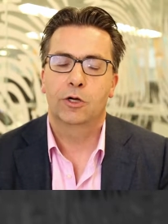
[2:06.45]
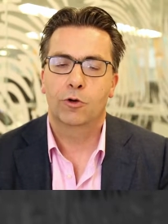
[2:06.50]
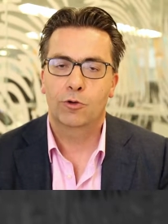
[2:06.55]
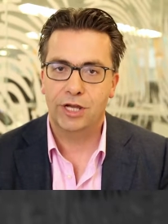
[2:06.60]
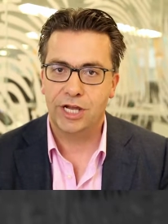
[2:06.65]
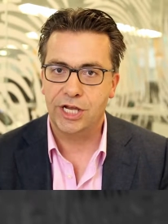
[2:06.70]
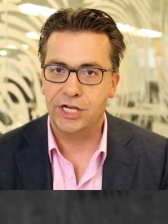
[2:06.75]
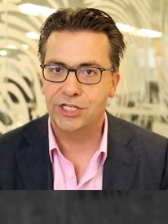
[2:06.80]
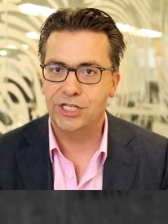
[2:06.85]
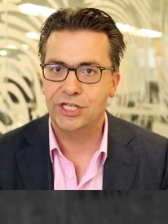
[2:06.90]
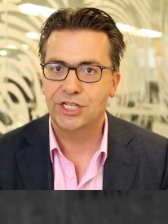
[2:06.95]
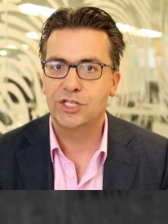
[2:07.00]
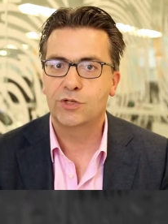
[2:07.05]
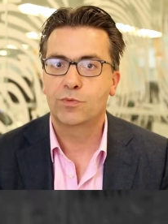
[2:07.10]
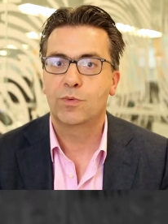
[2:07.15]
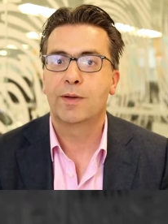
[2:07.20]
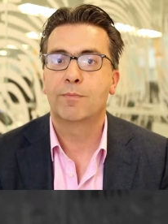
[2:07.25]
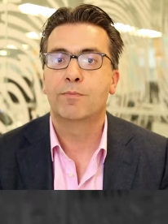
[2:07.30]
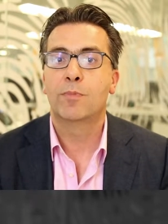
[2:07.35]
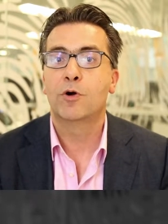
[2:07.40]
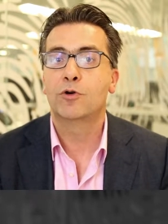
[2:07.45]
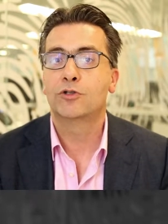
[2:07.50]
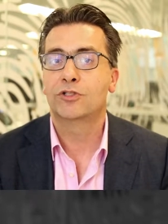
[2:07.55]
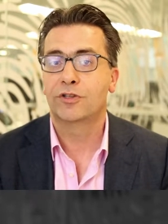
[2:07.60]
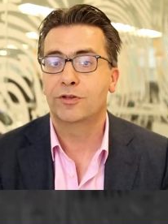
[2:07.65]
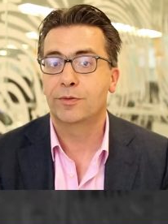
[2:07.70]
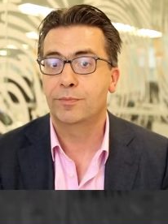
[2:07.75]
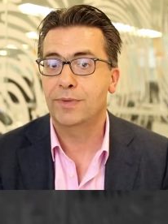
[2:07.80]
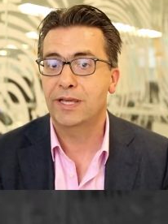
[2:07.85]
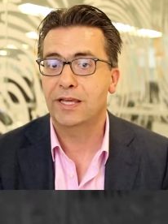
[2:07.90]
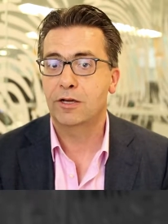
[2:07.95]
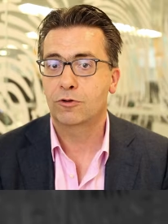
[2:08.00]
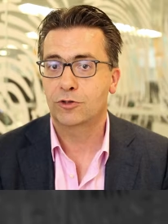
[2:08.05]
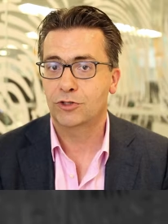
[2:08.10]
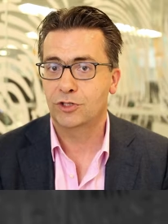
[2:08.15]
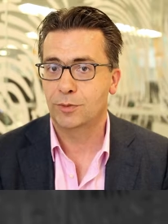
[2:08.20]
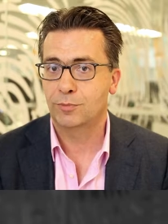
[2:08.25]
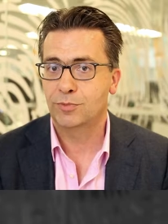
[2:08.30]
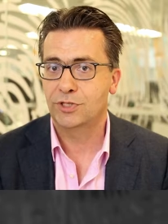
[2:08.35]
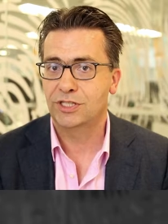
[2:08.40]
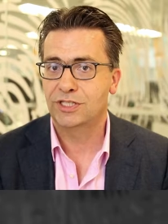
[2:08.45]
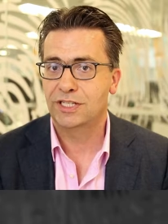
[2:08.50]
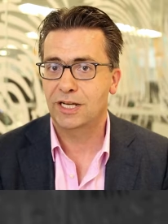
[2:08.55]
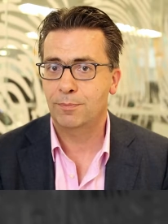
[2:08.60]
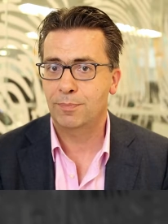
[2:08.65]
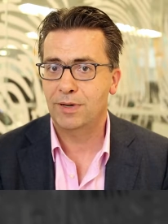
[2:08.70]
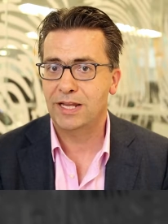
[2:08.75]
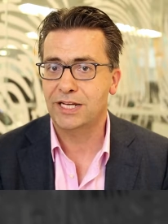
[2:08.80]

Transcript: occasions where most of the beer consumption takes